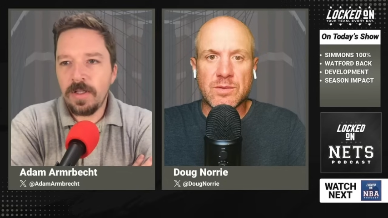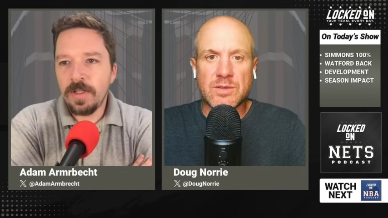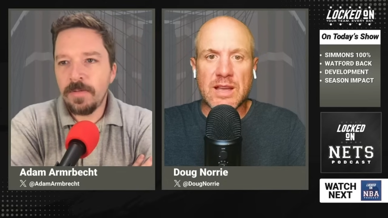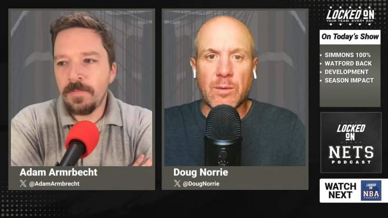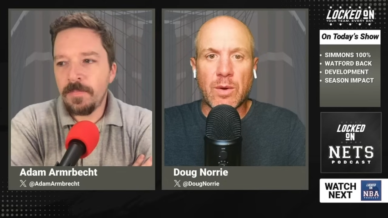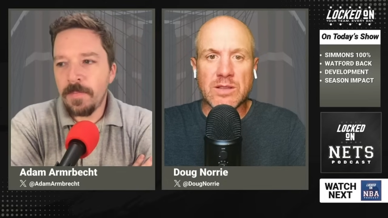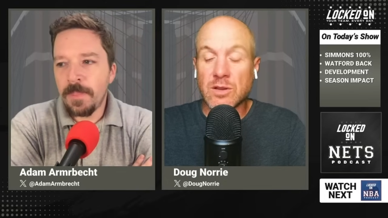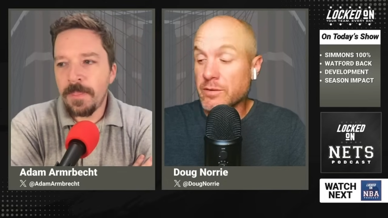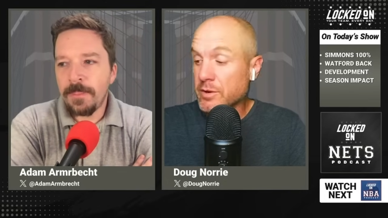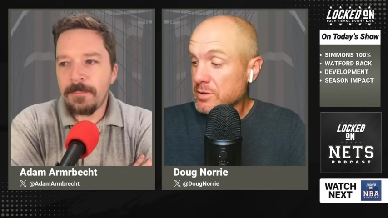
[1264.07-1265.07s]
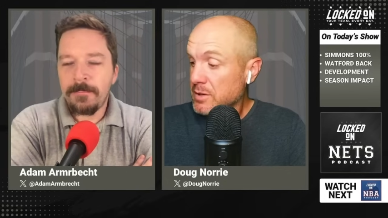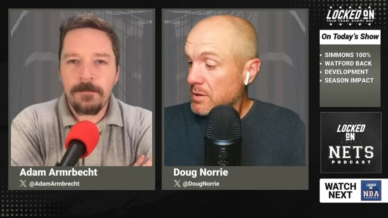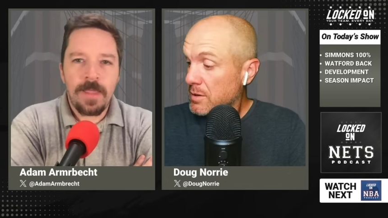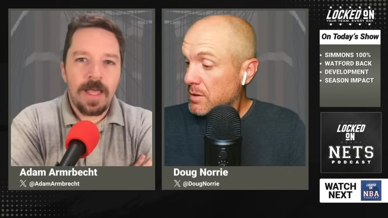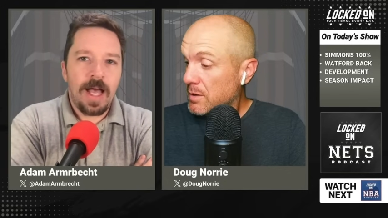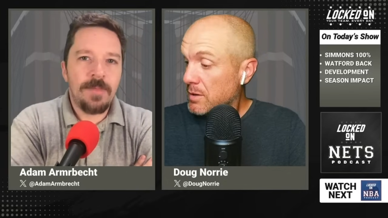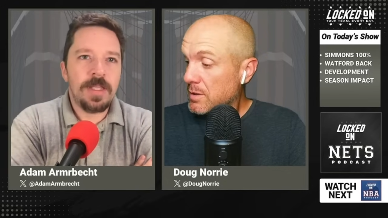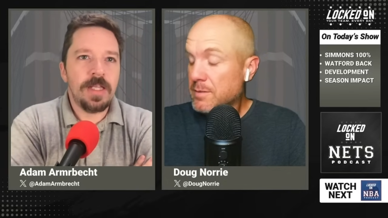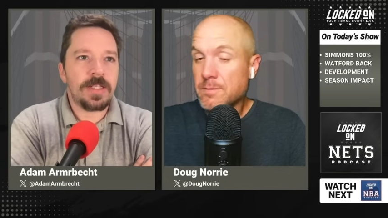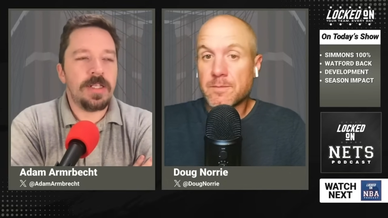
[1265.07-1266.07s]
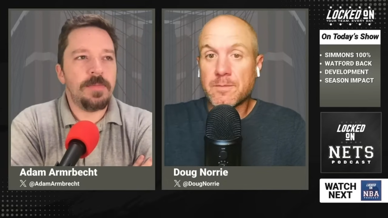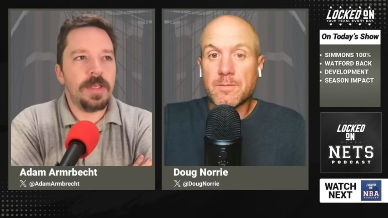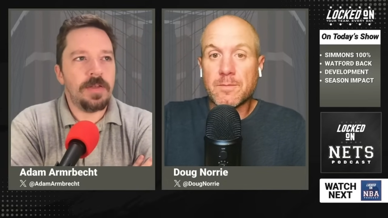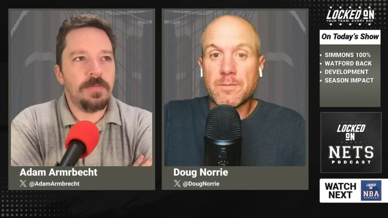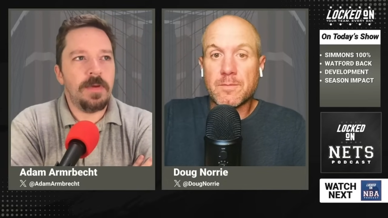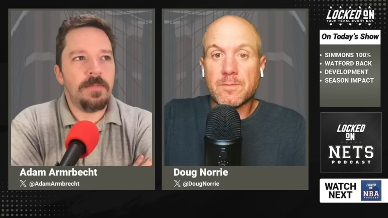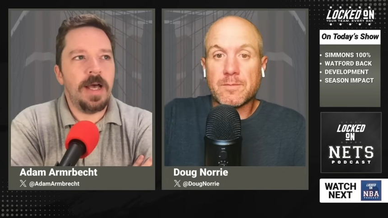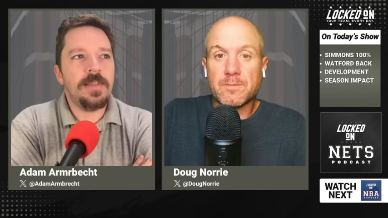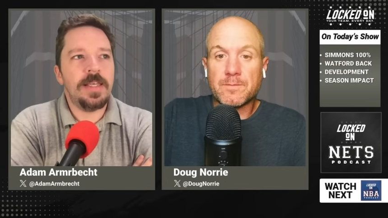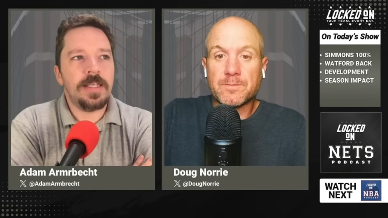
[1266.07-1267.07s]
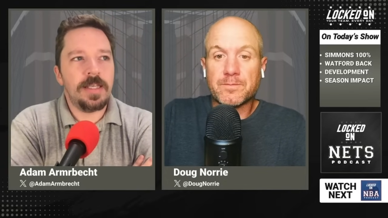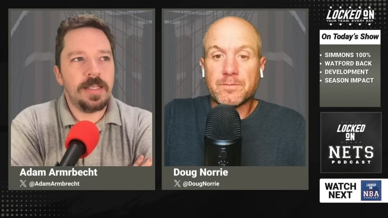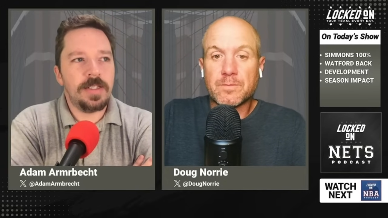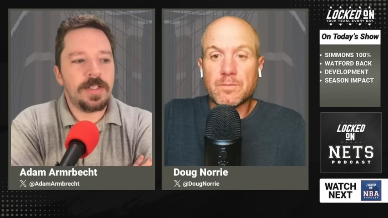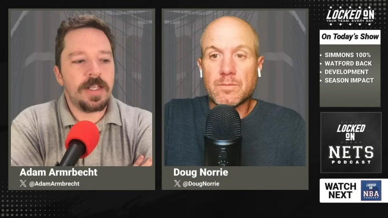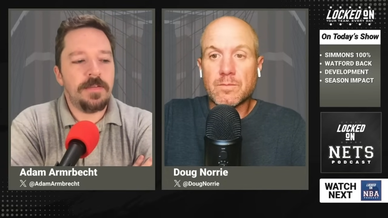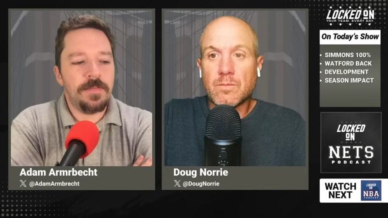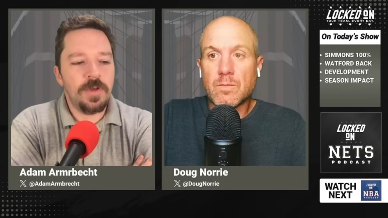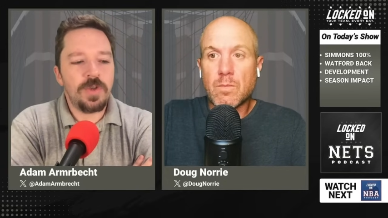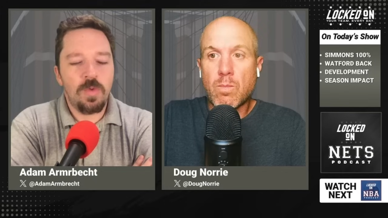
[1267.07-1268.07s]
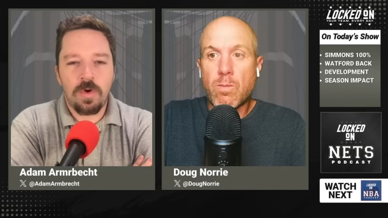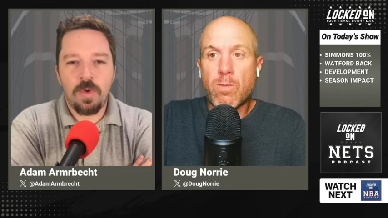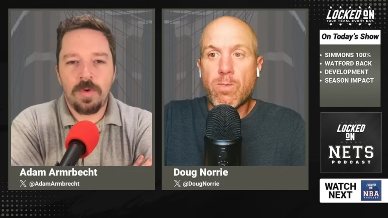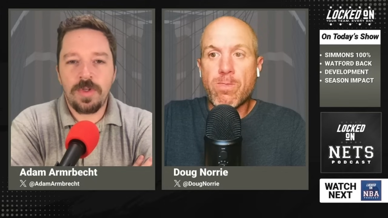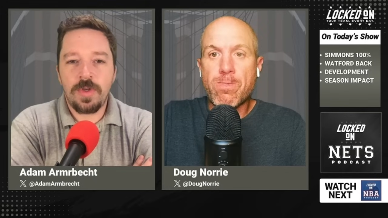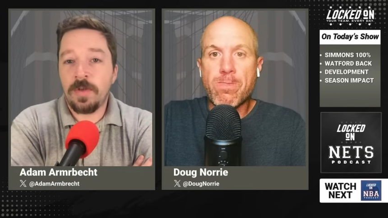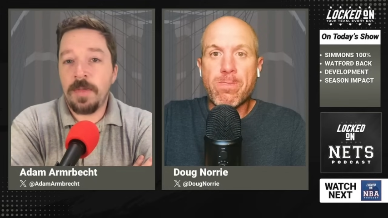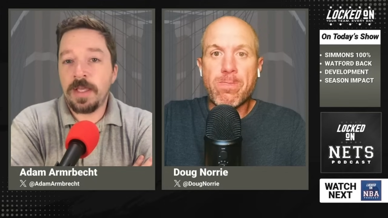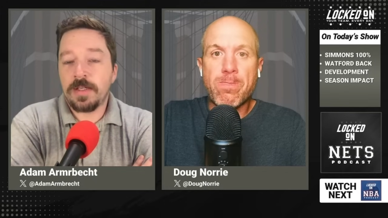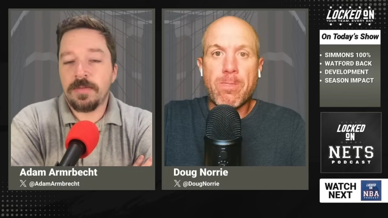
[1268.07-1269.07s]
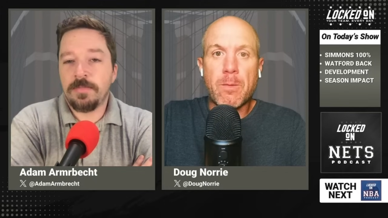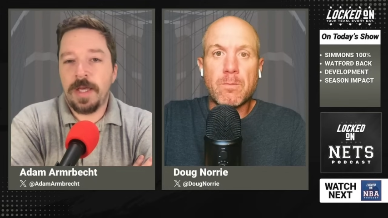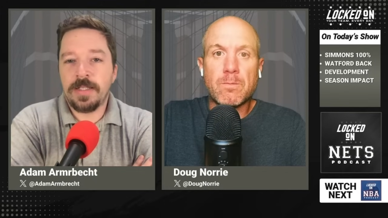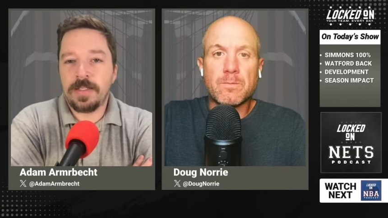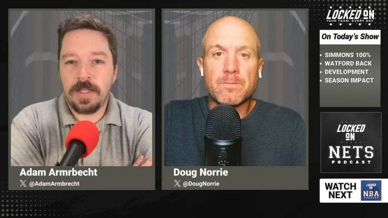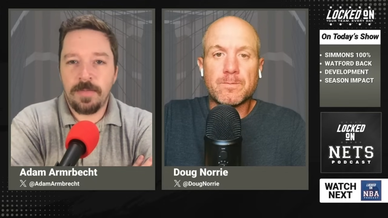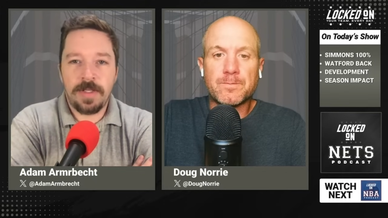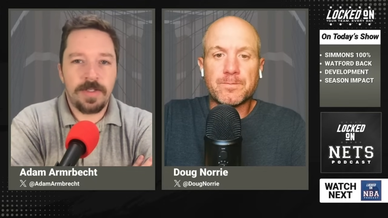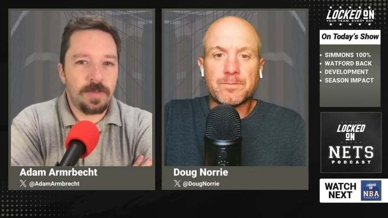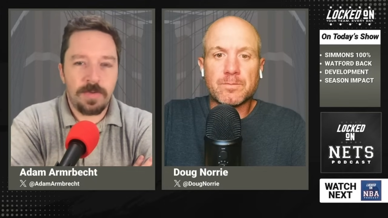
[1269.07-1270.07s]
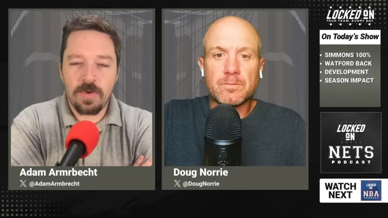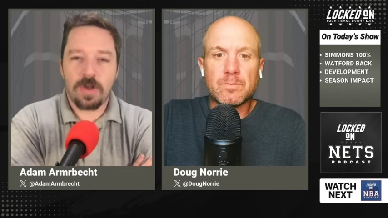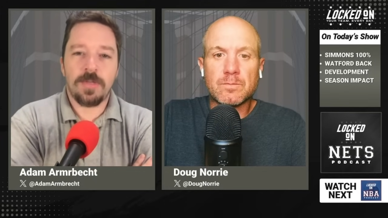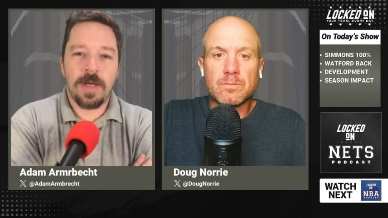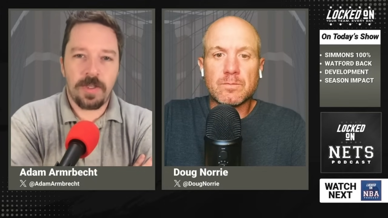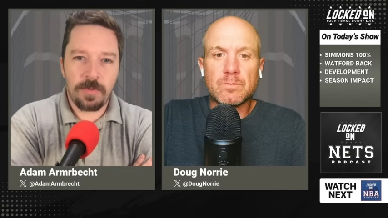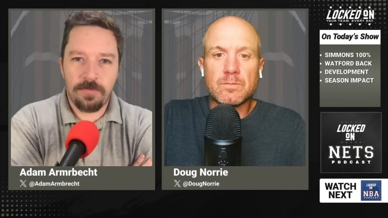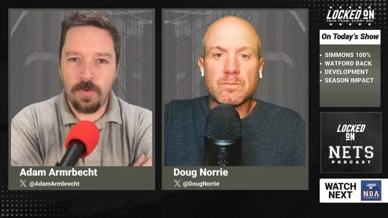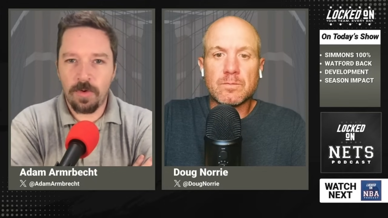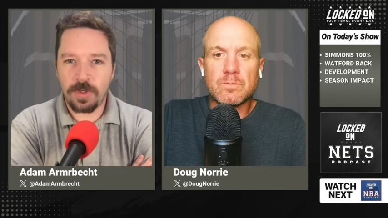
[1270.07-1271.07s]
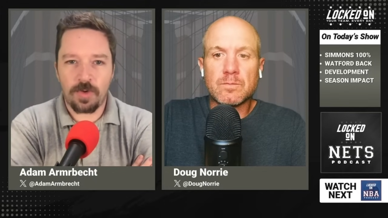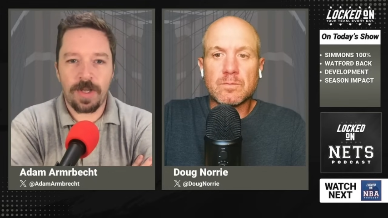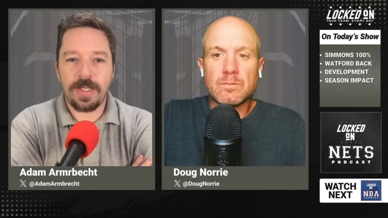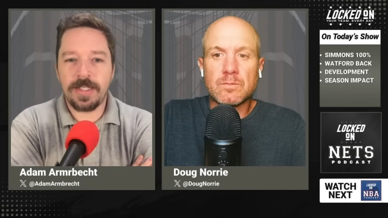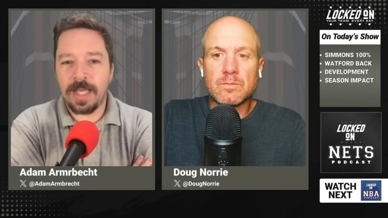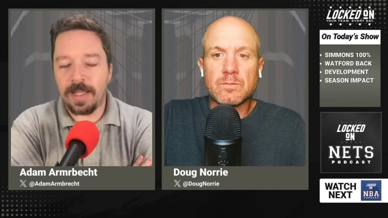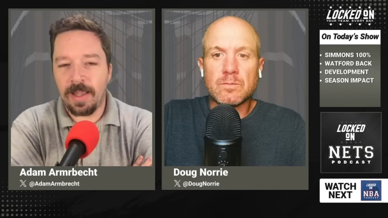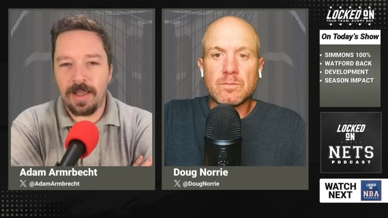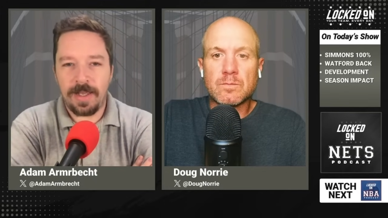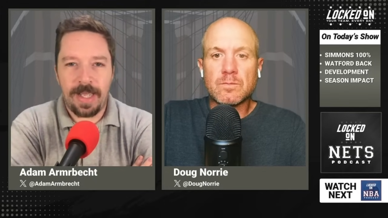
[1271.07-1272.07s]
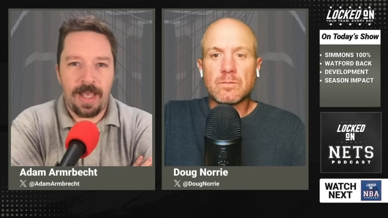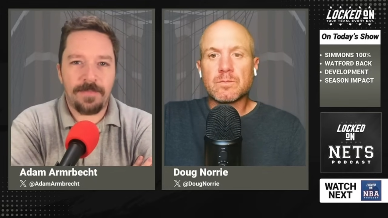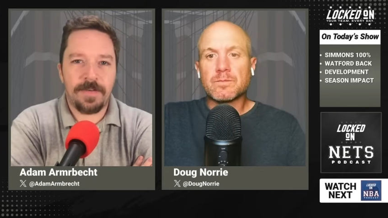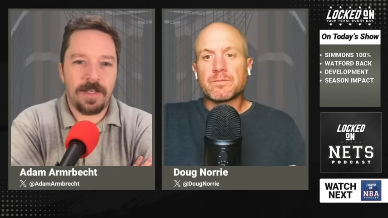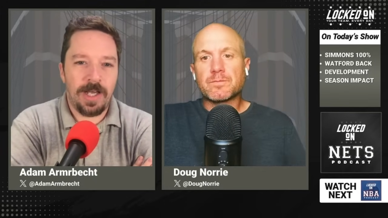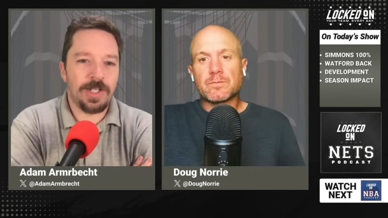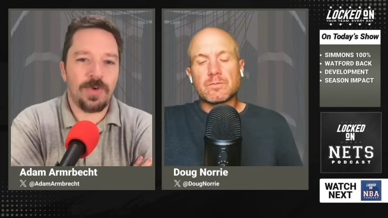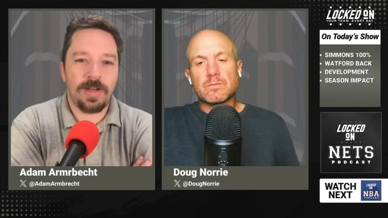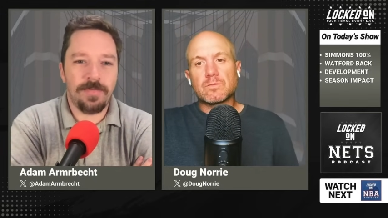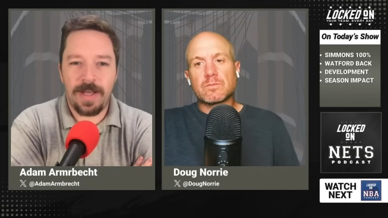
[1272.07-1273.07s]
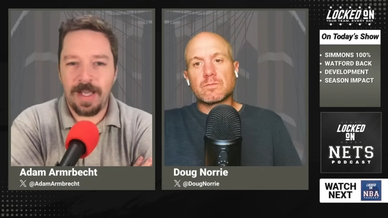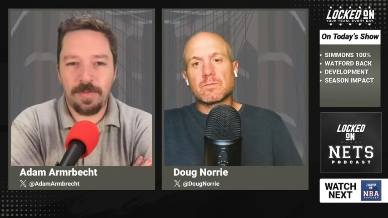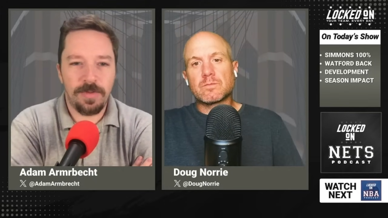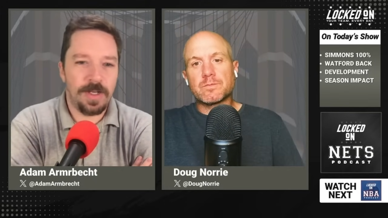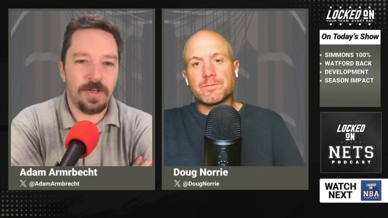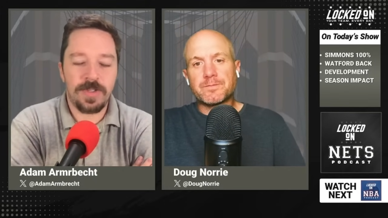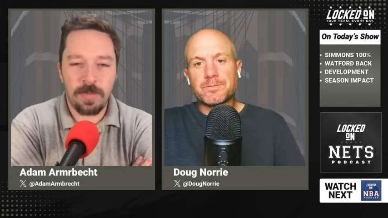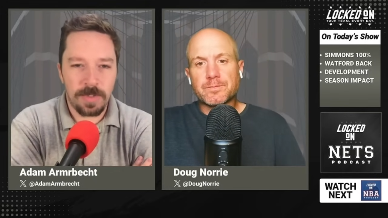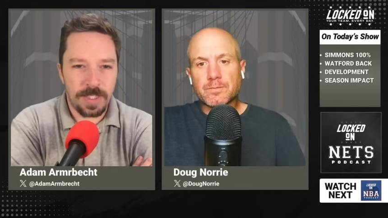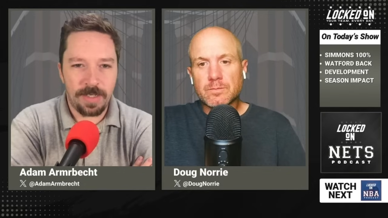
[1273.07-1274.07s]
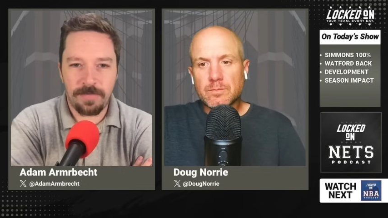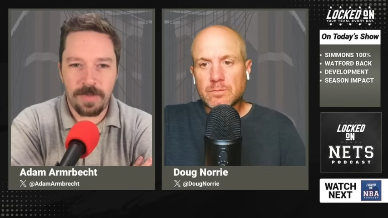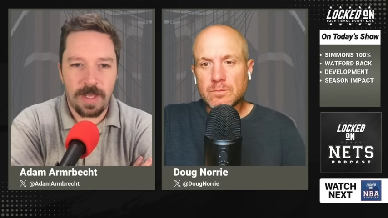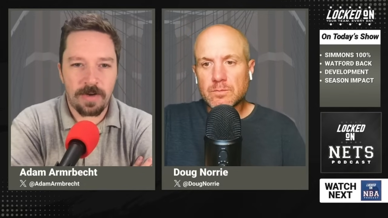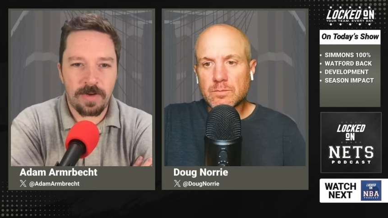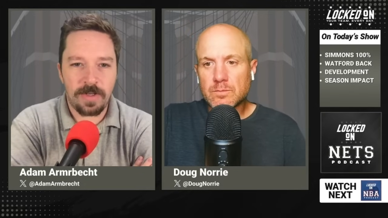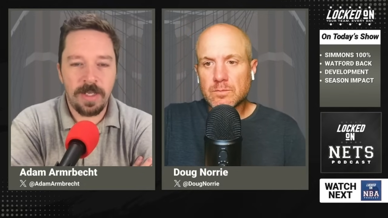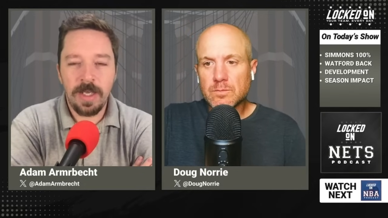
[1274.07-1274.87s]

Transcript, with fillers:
Speaker 1: sidewinds off yours.
Speaker 2: I mean, listen, be, my thinking is if there's a world where you can make Ben Simmons, and we've talked about this before, trade deadline, half a contract viable, another team wants to take a flyer on,